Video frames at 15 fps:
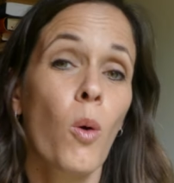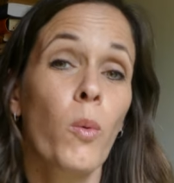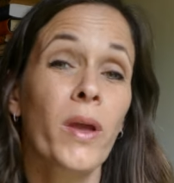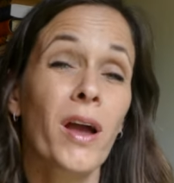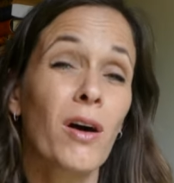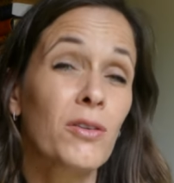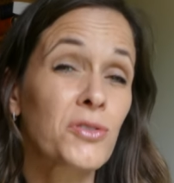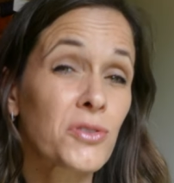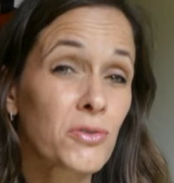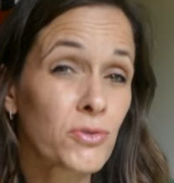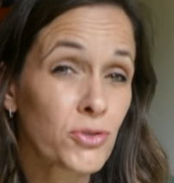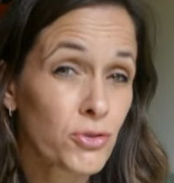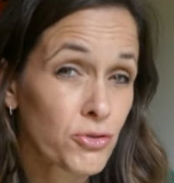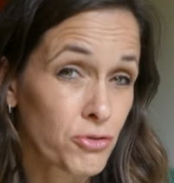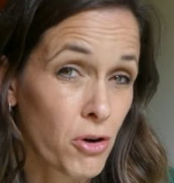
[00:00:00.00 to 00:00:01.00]
We also
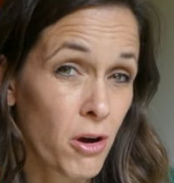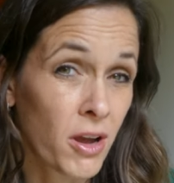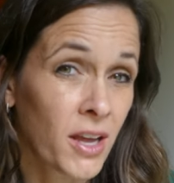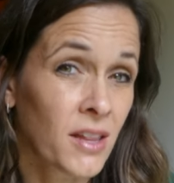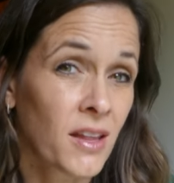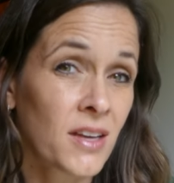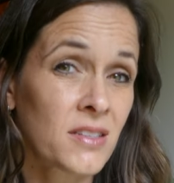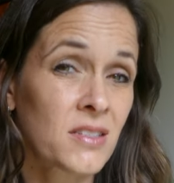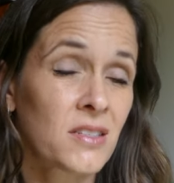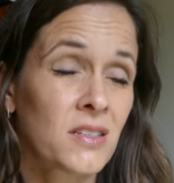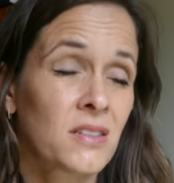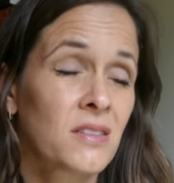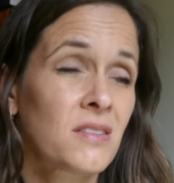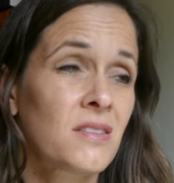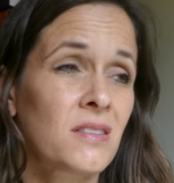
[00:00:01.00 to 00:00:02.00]
do drawing
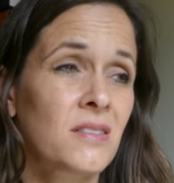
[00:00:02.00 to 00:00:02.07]
lessons.